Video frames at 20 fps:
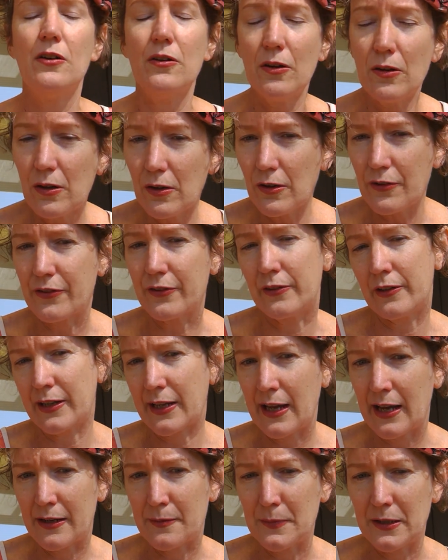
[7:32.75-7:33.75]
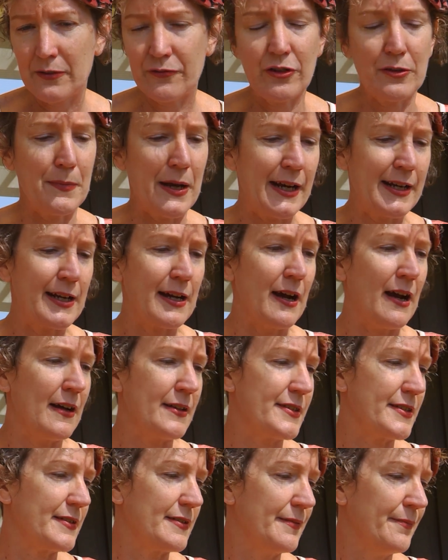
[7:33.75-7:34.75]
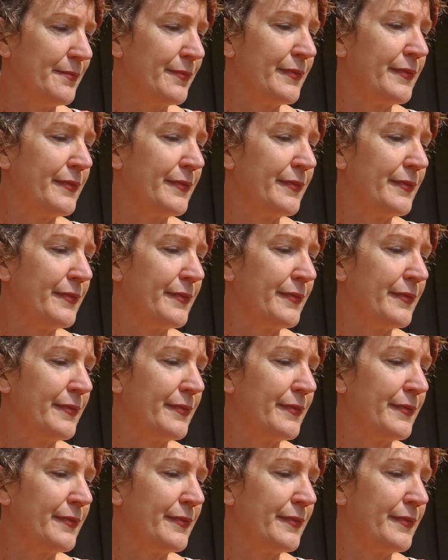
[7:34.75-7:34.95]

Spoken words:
Hawthorne Academy of Dramatic Arts.